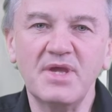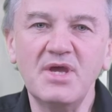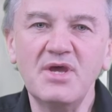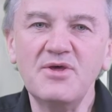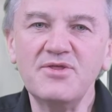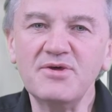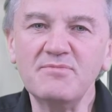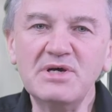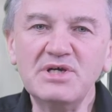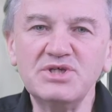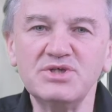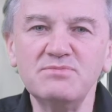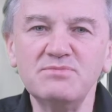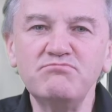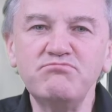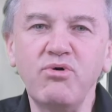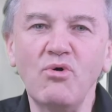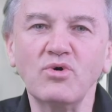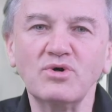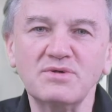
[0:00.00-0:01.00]
The most
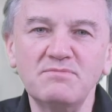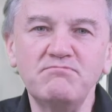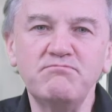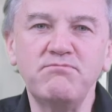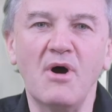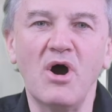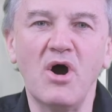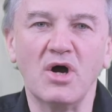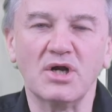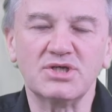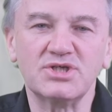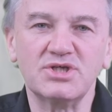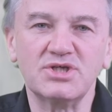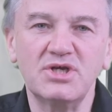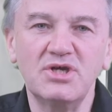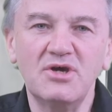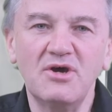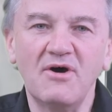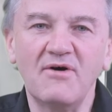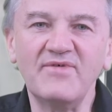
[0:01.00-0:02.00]
important part
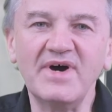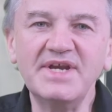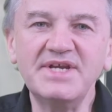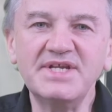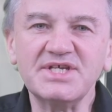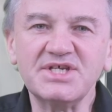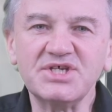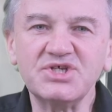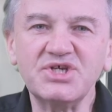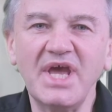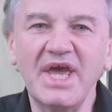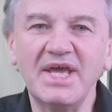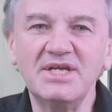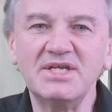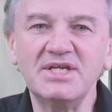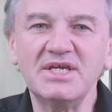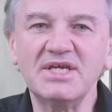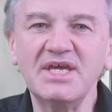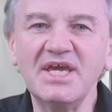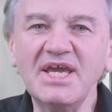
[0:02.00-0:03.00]
of
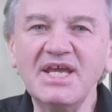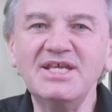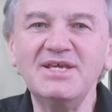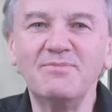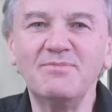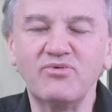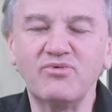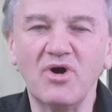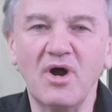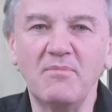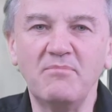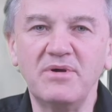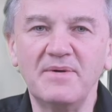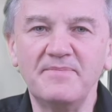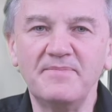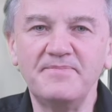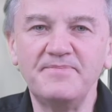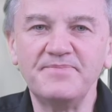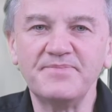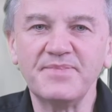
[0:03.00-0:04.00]
understanding any
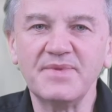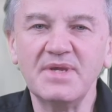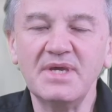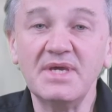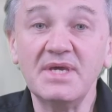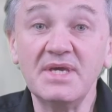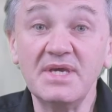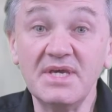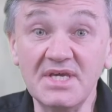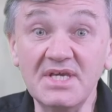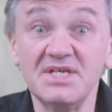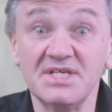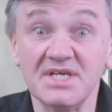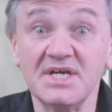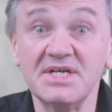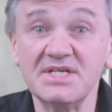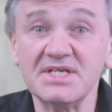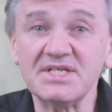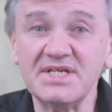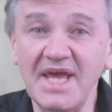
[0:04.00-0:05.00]
problem is
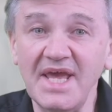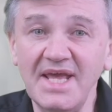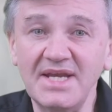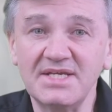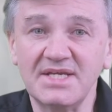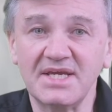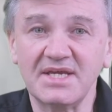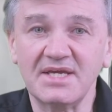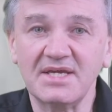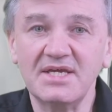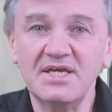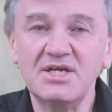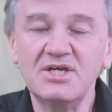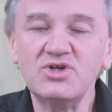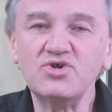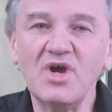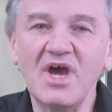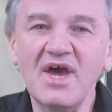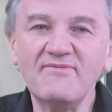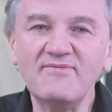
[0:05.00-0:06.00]
understanding,
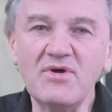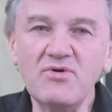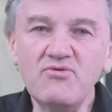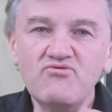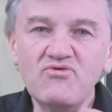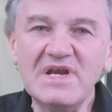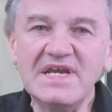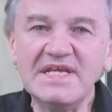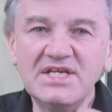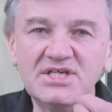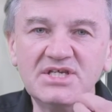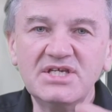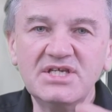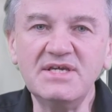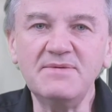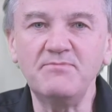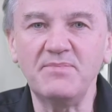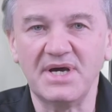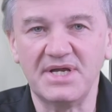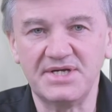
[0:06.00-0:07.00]
to have a really
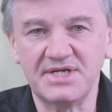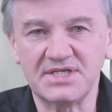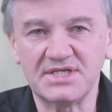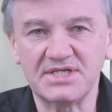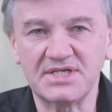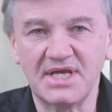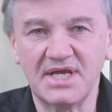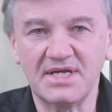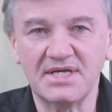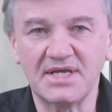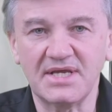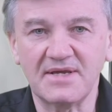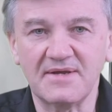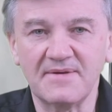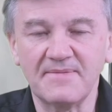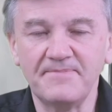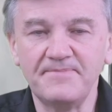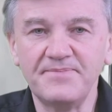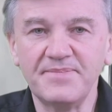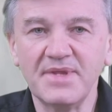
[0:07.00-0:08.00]
deep understanding,
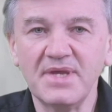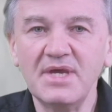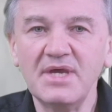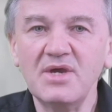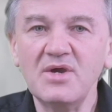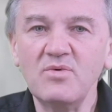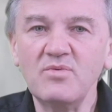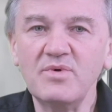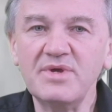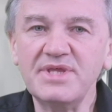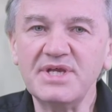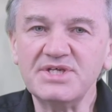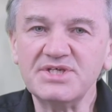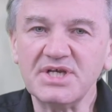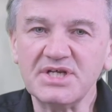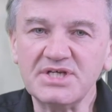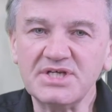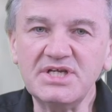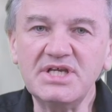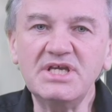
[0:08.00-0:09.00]
whether it's a
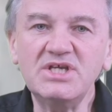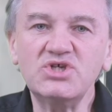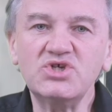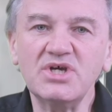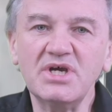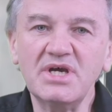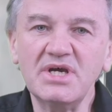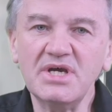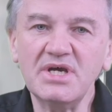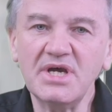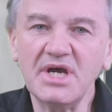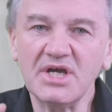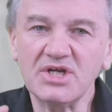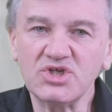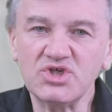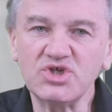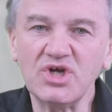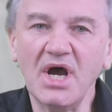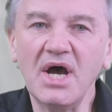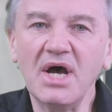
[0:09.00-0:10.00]
teacher, a
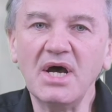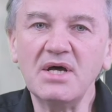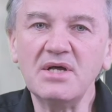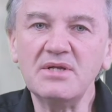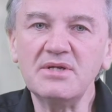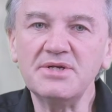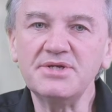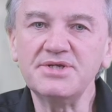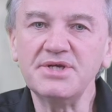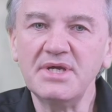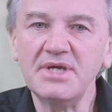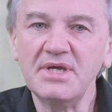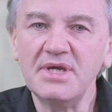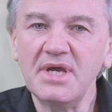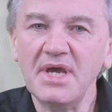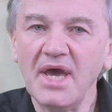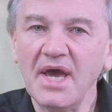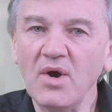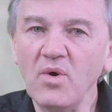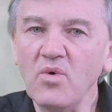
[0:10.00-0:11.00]
child,
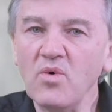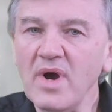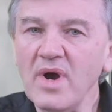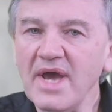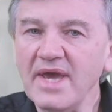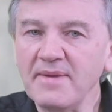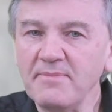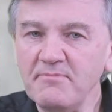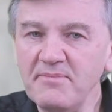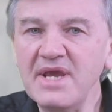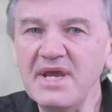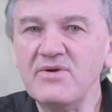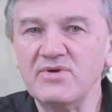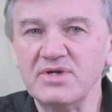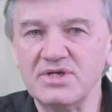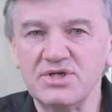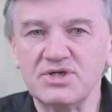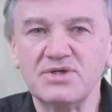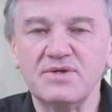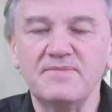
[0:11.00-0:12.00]
or a
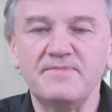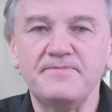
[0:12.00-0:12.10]
parent.